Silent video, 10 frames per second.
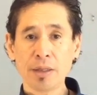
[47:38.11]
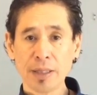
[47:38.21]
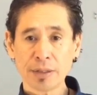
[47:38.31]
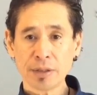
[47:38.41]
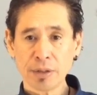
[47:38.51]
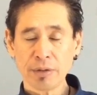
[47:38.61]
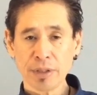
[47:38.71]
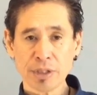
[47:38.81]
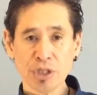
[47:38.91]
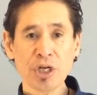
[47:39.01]
that there
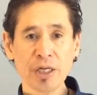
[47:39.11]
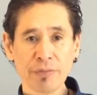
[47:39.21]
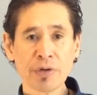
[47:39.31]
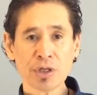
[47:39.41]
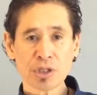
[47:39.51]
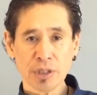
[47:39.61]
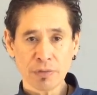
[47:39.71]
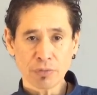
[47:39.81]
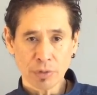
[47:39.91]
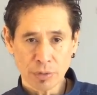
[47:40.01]
is a chain of
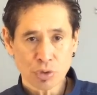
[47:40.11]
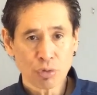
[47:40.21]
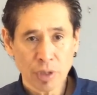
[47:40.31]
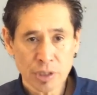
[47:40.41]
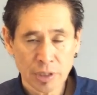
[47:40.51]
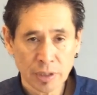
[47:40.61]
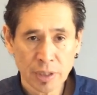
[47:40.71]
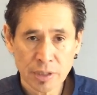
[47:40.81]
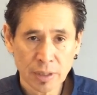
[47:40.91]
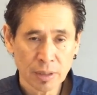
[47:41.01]
custody for those drugs and it
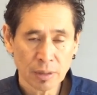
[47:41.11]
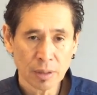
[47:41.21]
doesn't